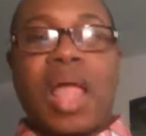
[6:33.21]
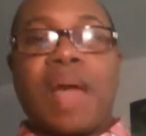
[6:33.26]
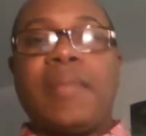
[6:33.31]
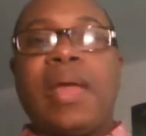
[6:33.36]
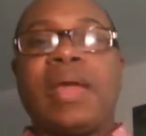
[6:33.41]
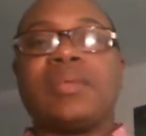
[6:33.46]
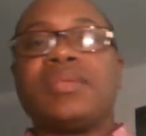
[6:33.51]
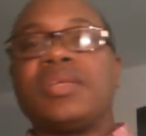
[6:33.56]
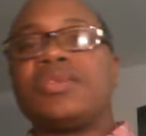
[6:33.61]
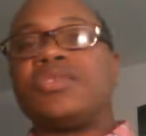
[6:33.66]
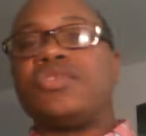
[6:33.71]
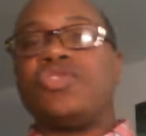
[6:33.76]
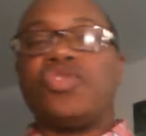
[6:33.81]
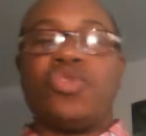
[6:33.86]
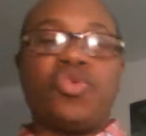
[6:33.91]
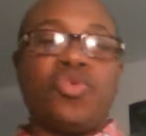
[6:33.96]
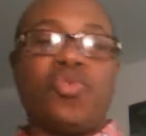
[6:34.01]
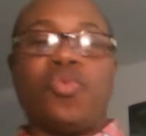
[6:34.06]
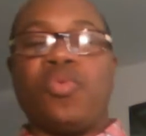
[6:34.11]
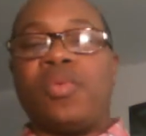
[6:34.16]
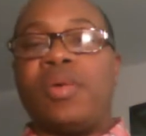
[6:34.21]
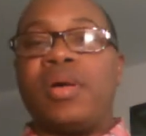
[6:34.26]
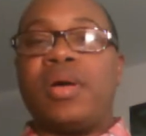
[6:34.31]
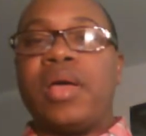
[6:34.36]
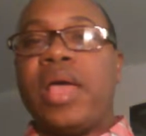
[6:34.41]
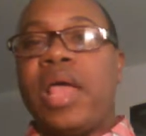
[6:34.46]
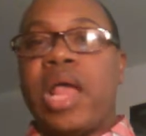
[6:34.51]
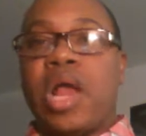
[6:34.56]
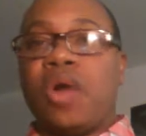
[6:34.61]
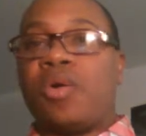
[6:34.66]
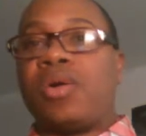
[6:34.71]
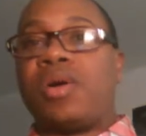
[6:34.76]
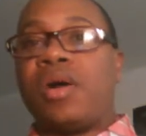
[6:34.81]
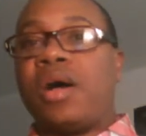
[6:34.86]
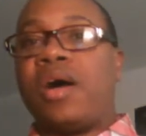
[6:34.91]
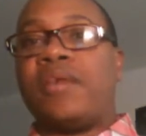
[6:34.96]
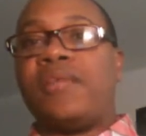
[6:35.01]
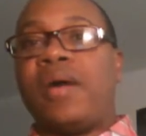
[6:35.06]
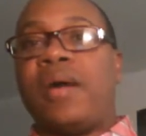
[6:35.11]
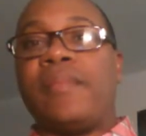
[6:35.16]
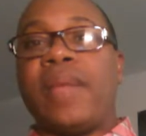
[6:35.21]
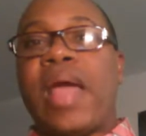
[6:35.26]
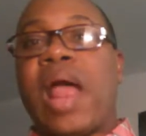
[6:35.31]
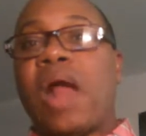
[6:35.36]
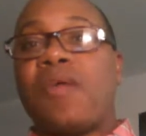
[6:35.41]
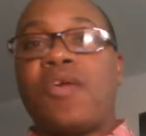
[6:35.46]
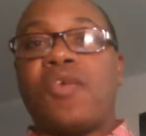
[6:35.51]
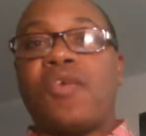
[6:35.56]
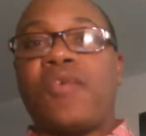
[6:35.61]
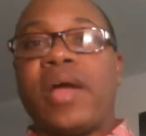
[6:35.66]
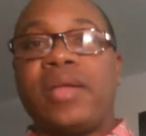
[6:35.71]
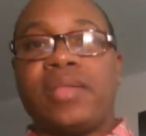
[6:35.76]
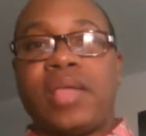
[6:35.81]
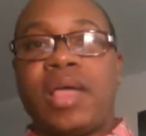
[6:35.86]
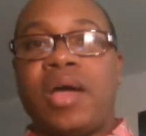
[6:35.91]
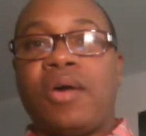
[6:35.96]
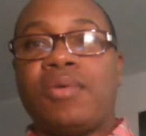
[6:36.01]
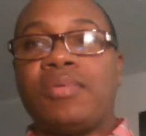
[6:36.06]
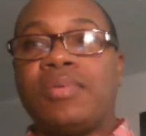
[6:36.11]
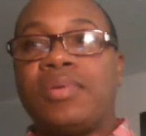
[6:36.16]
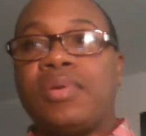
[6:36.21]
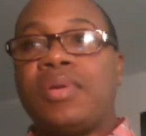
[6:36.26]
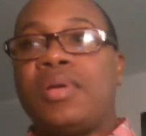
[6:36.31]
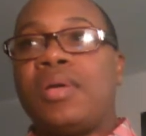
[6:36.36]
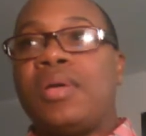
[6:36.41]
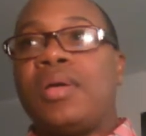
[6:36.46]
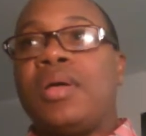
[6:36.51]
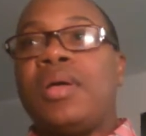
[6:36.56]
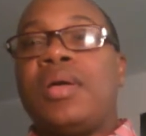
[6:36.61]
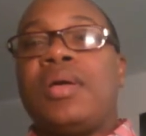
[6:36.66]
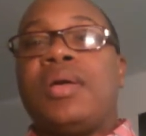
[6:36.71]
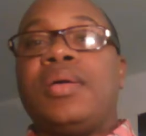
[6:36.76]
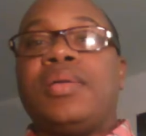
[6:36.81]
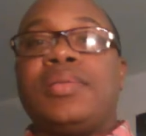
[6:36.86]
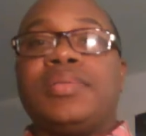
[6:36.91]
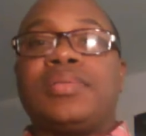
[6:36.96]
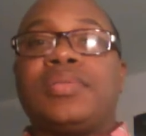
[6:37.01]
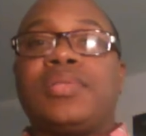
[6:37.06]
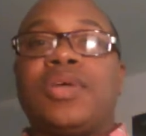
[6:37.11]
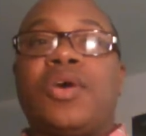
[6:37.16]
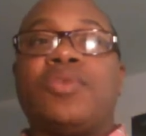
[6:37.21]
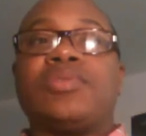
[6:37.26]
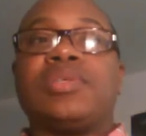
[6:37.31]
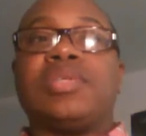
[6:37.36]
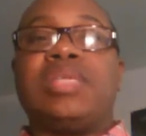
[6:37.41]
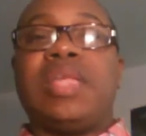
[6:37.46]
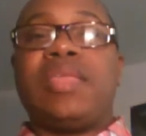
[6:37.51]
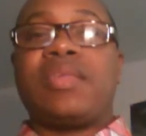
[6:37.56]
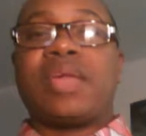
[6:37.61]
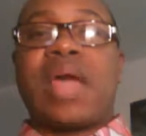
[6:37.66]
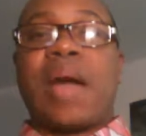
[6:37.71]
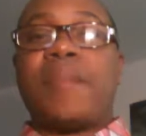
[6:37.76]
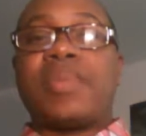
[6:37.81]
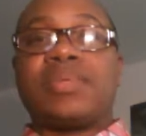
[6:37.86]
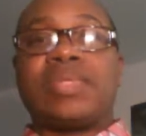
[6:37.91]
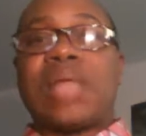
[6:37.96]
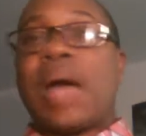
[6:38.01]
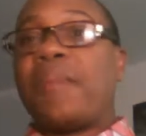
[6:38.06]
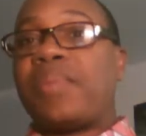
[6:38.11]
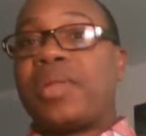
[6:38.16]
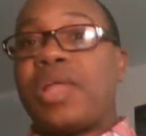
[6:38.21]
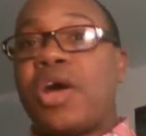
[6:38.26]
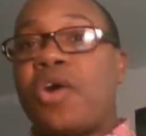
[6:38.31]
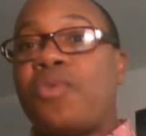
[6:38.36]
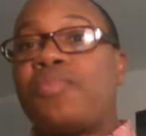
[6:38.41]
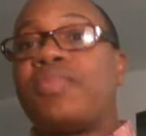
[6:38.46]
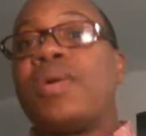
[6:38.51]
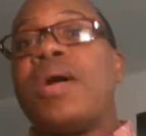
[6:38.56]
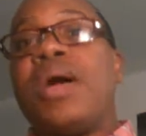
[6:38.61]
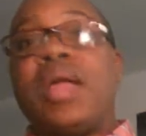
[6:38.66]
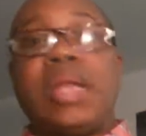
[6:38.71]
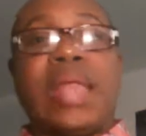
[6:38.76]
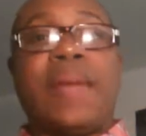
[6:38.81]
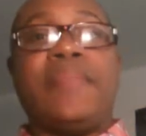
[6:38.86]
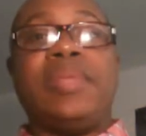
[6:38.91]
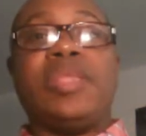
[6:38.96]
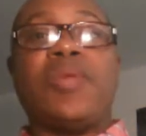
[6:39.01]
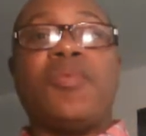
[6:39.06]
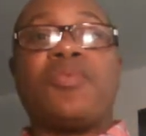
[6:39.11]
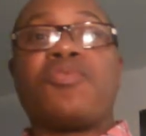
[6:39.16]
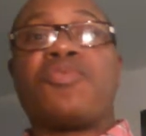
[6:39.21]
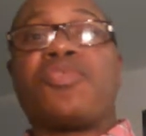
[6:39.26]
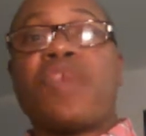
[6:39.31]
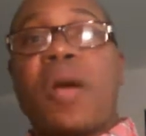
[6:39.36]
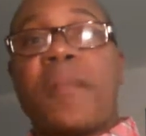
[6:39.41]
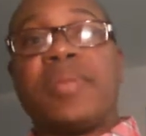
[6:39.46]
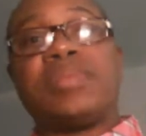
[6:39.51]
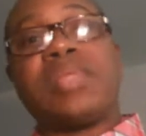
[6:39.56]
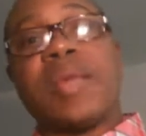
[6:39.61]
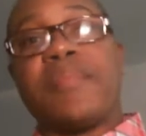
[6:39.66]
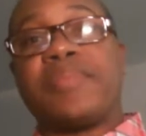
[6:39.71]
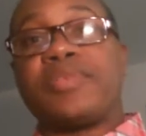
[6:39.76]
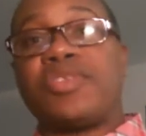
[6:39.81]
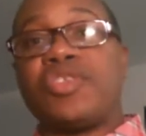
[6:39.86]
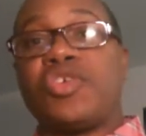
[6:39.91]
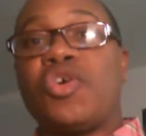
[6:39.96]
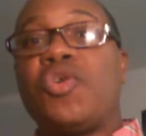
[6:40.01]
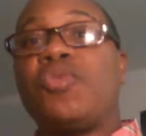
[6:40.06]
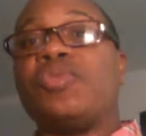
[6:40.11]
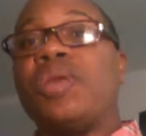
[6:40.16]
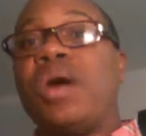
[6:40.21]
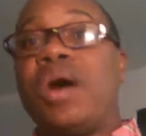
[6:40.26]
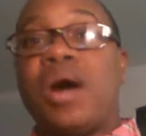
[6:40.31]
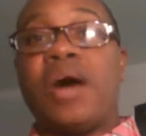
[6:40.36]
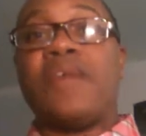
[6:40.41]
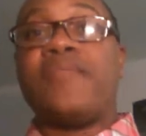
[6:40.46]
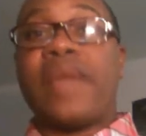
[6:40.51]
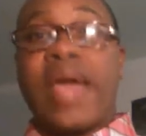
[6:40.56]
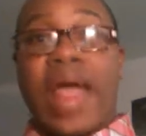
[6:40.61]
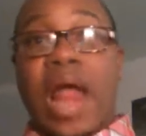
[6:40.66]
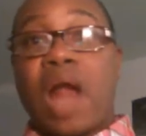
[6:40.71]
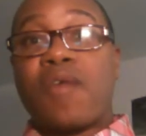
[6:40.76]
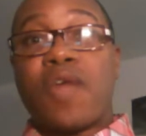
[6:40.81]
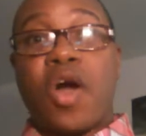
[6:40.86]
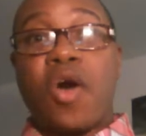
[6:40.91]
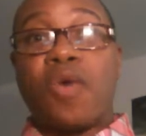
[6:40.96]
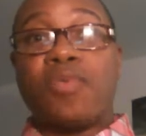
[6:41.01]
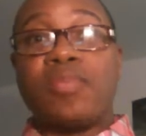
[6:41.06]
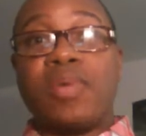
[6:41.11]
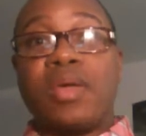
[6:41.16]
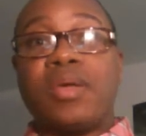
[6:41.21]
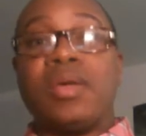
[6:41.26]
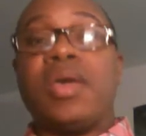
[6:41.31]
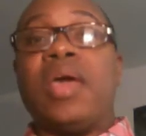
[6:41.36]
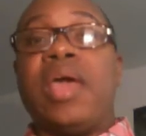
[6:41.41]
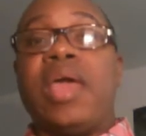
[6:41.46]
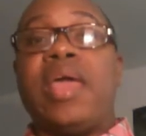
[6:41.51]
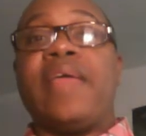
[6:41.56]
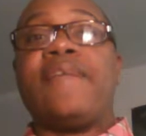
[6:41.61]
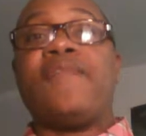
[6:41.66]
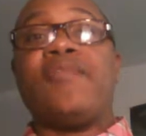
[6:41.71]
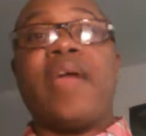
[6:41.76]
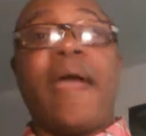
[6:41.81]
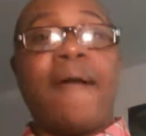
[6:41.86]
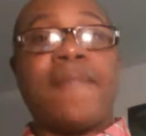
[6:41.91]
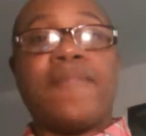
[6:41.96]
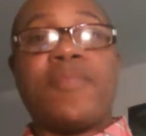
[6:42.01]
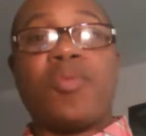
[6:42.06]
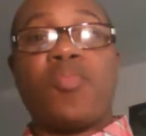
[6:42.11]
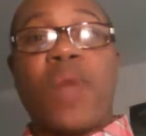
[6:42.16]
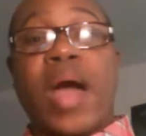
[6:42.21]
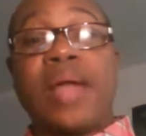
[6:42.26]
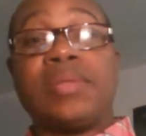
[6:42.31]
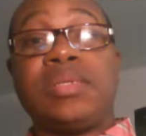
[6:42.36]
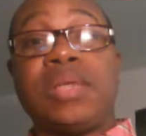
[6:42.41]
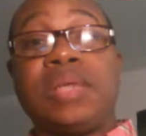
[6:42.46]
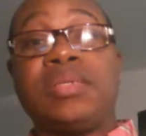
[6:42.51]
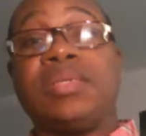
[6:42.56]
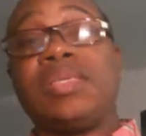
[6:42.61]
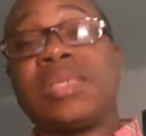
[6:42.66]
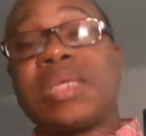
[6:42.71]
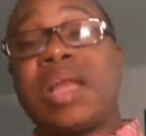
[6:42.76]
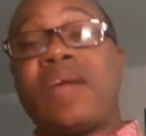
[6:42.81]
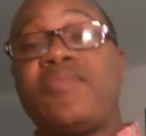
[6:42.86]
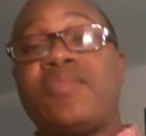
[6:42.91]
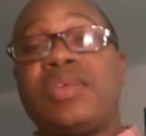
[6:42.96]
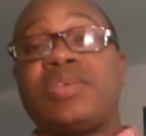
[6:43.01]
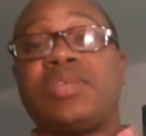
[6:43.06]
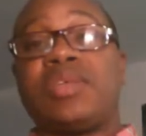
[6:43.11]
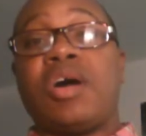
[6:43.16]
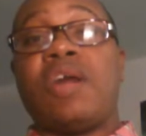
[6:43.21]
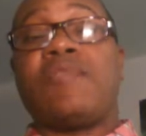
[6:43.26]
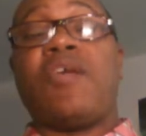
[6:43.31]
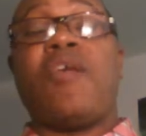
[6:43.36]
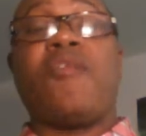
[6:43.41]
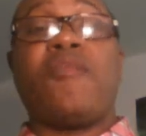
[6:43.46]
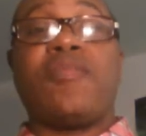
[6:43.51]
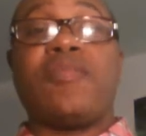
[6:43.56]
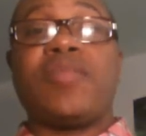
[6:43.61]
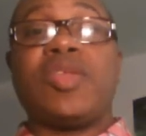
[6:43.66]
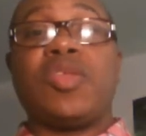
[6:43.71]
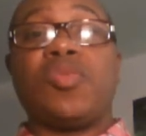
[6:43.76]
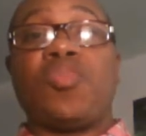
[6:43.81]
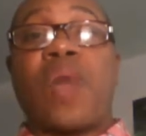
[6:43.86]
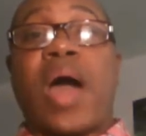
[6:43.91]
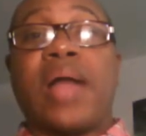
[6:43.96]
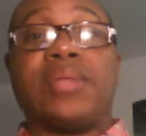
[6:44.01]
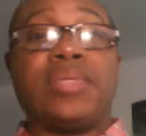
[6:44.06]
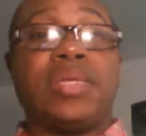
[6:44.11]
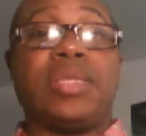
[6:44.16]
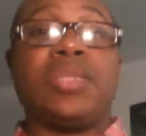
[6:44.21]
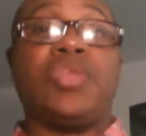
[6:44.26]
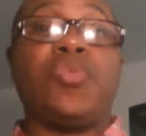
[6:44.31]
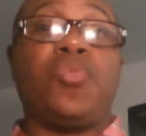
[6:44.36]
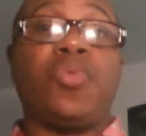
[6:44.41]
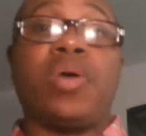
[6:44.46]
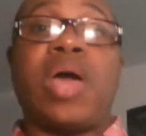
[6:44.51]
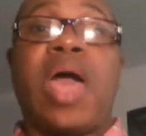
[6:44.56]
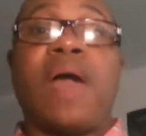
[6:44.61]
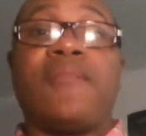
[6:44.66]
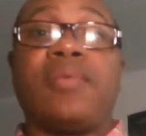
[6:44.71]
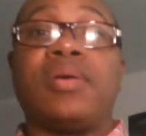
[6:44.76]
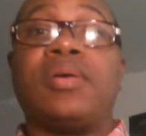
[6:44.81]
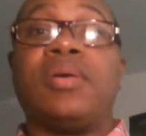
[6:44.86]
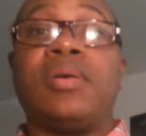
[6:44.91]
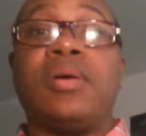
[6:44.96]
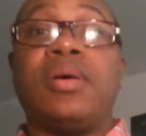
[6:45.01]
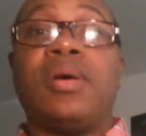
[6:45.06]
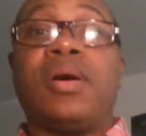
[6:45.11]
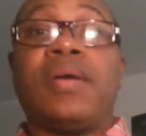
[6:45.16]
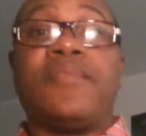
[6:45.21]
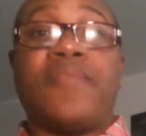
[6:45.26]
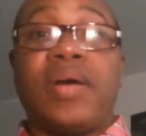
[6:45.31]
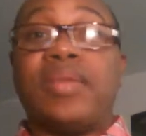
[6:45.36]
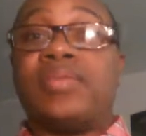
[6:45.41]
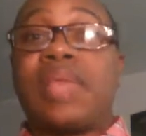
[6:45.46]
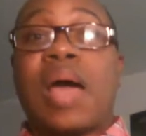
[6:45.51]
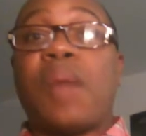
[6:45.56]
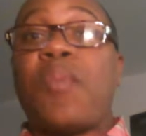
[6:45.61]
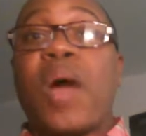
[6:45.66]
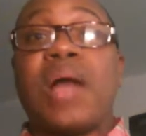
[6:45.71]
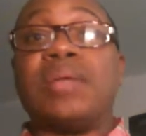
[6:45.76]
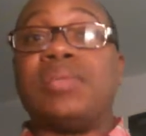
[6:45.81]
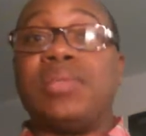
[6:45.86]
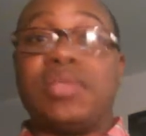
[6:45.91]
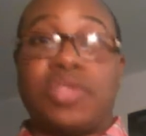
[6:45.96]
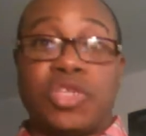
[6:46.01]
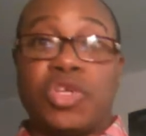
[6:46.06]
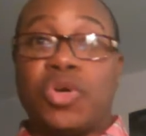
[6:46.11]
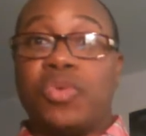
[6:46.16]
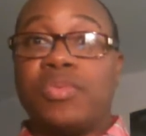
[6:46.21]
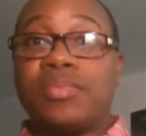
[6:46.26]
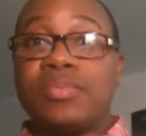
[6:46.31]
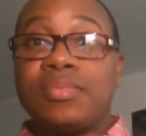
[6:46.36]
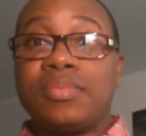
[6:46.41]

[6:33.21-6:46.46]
I'm liking this new era of Arrow right now. And so just leave your comments down below. Let me know what you thought about this episode of Arrow. And if you haven't been watching it, so check it out for yourself. Hopefully you watch it. You will have a fun time watching it too.